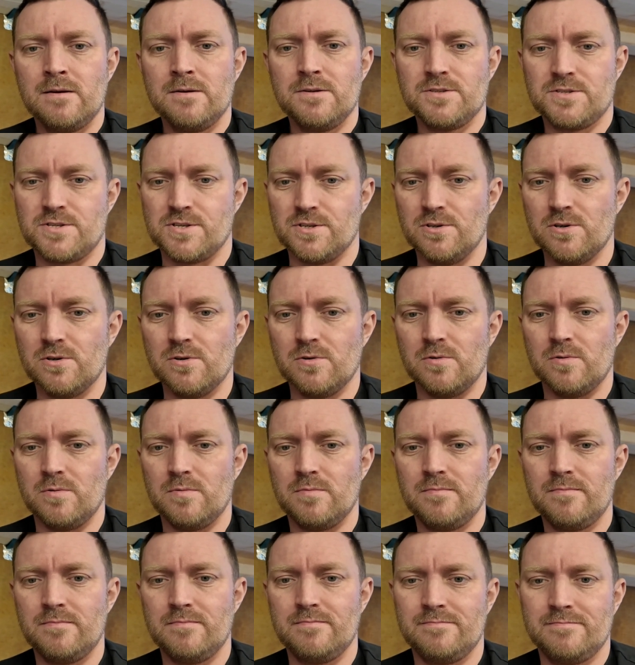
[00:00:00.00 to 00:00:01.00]
So,
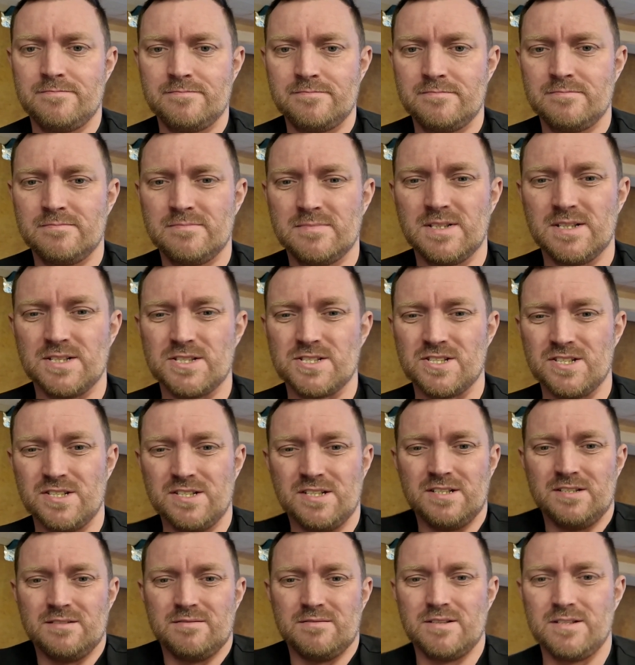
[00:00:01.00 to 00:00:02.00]
like I
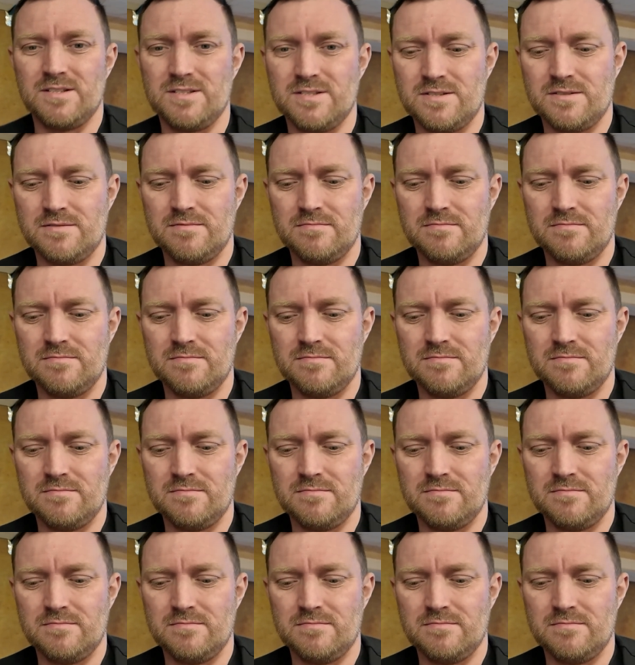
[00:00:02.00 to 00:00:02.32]
say,